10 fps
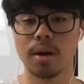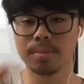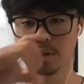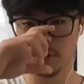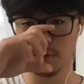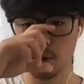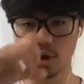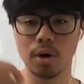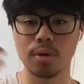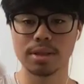So if you
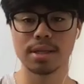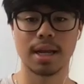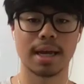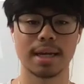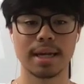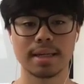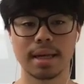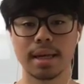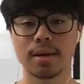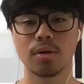go onto like
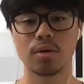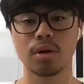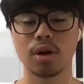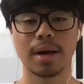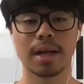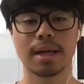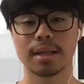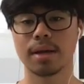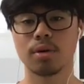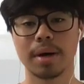LinkedIn or look on my
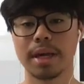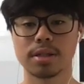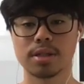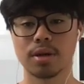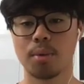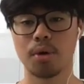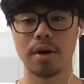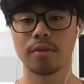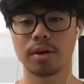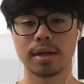LinkedIn or my Instagram,
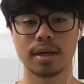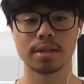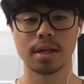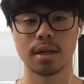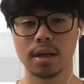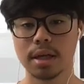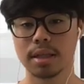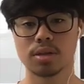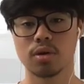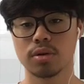whatever it is that
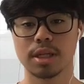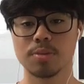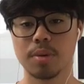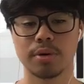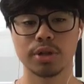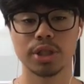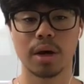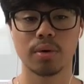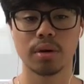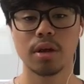this content's been pushed
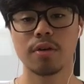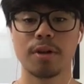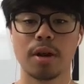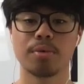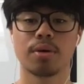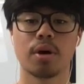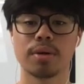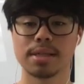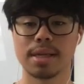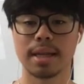out on, Philip will go
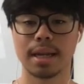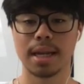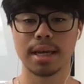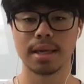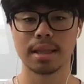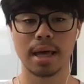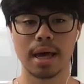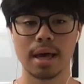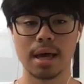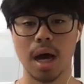and send a link in
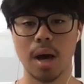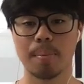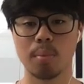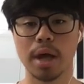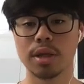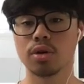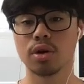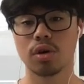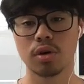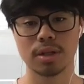there where you
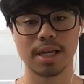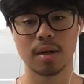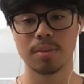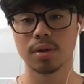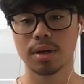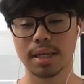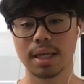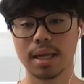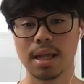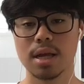can contact me on
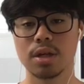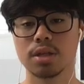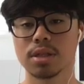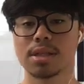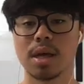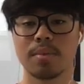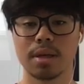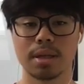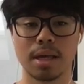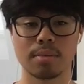LinkedIn. You just send me
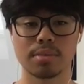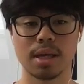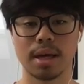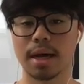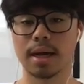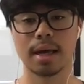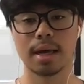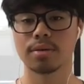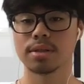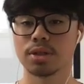a DM saying like,
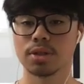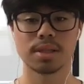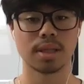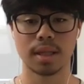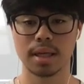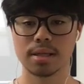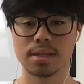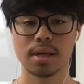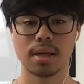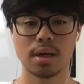"Hey, I was interested in this."
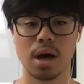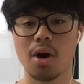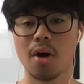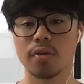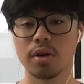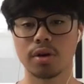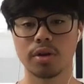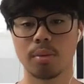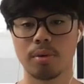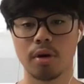I'll have a look at
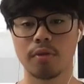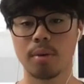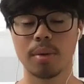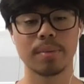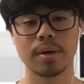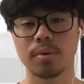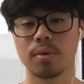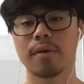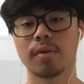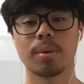your profile. Maybe we'll
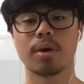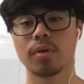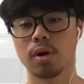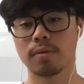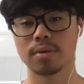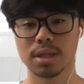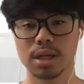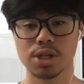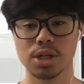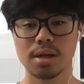have a bit of a
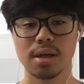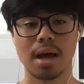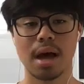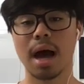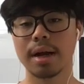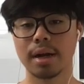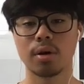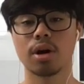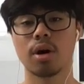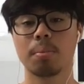conversation, and then
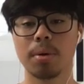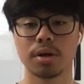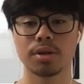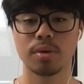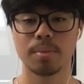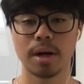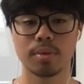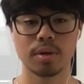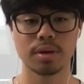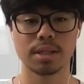I'll go and plug you with my
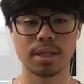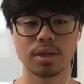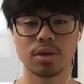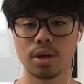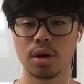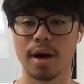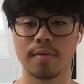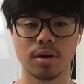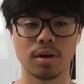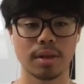community, and you can go
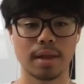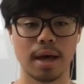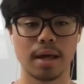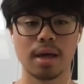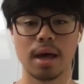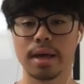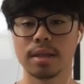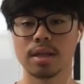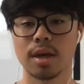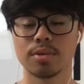have a look at that
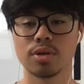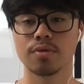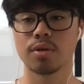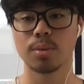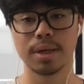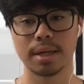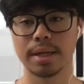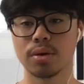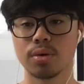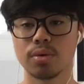in terms of the
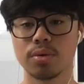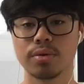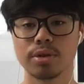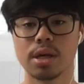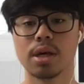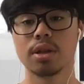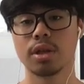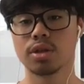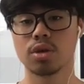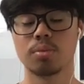weekly calls,
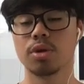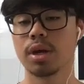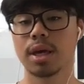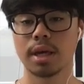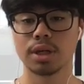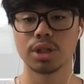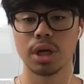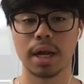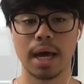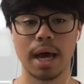the
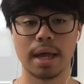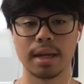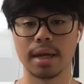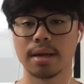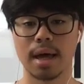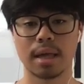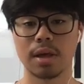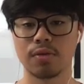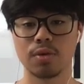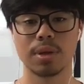communication, and then like
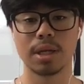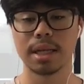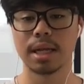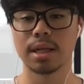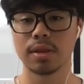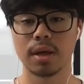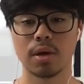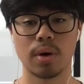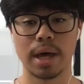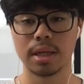if you need anything
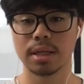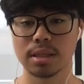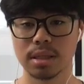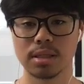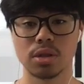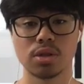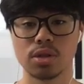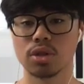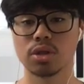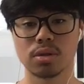or any assistance,
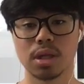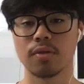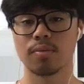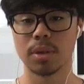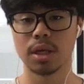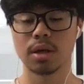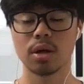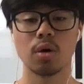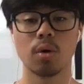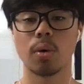you just give me
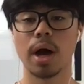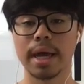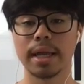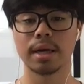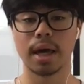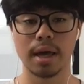or any